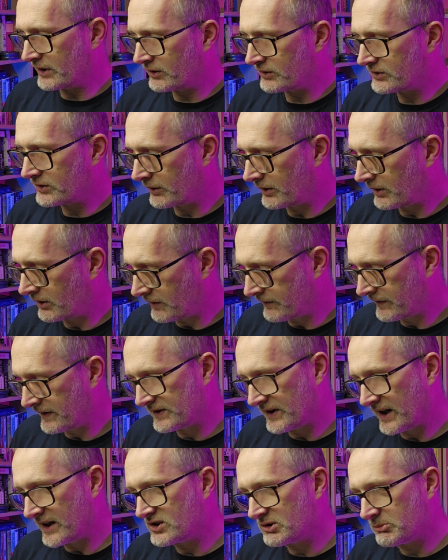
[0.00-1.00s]
So I don't know if
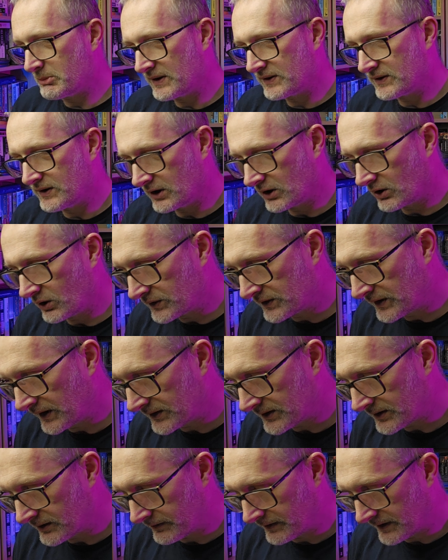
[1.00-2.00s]
it's HMS in the
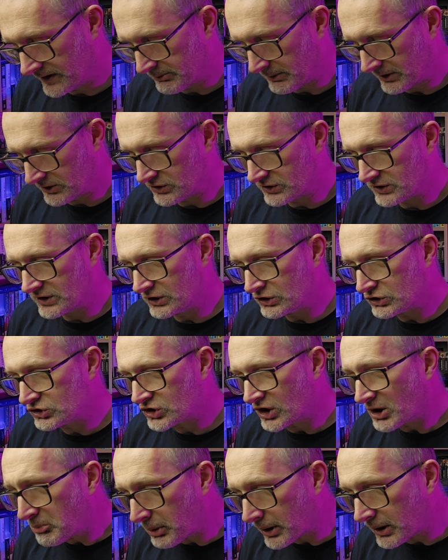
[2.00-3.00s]
context of His Majesty's
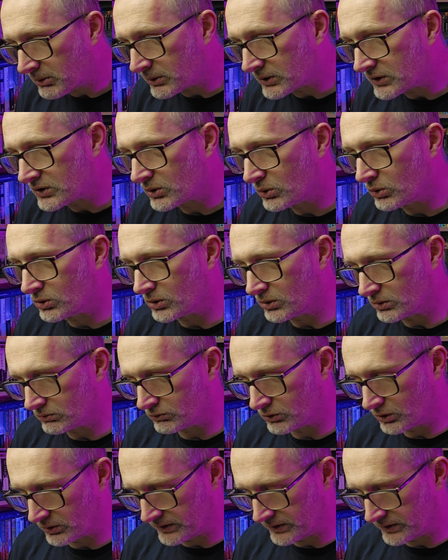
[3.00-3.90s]
ship, which all Royal